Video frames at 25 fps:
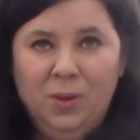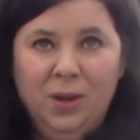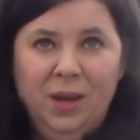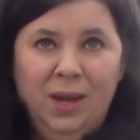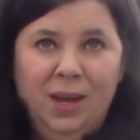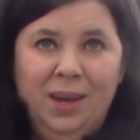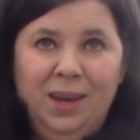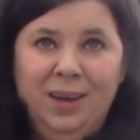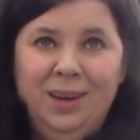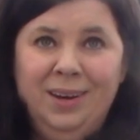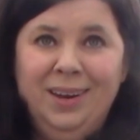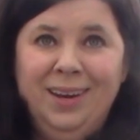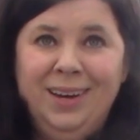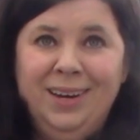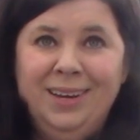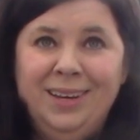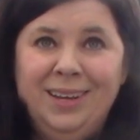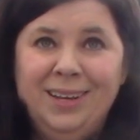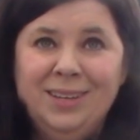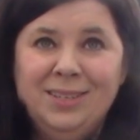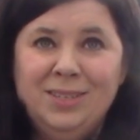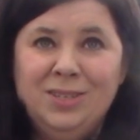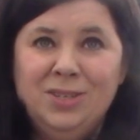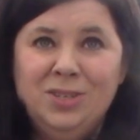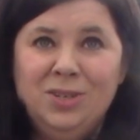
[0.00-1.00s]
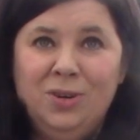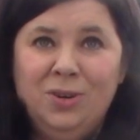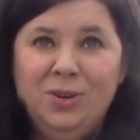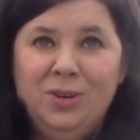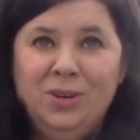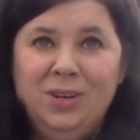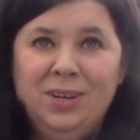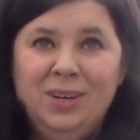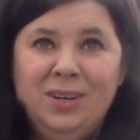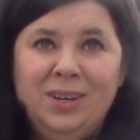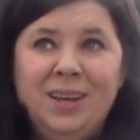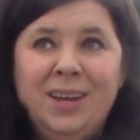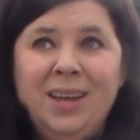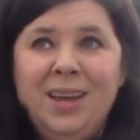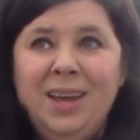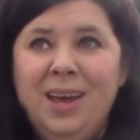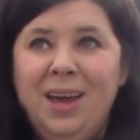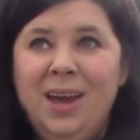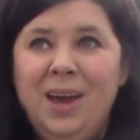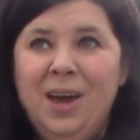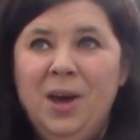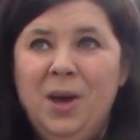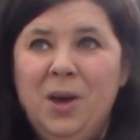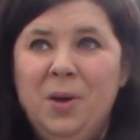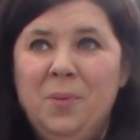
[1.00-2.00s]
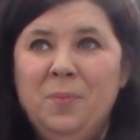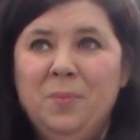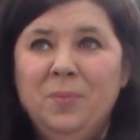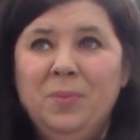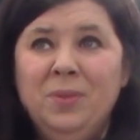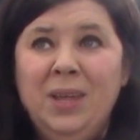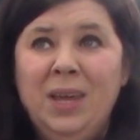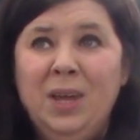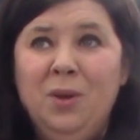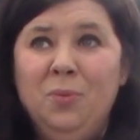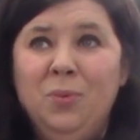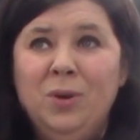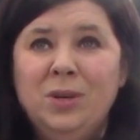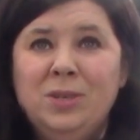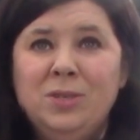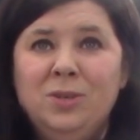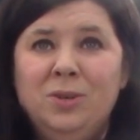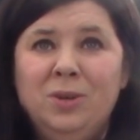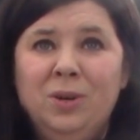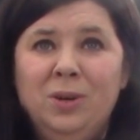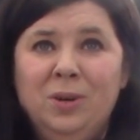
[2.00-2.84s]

ahead and get started late winter,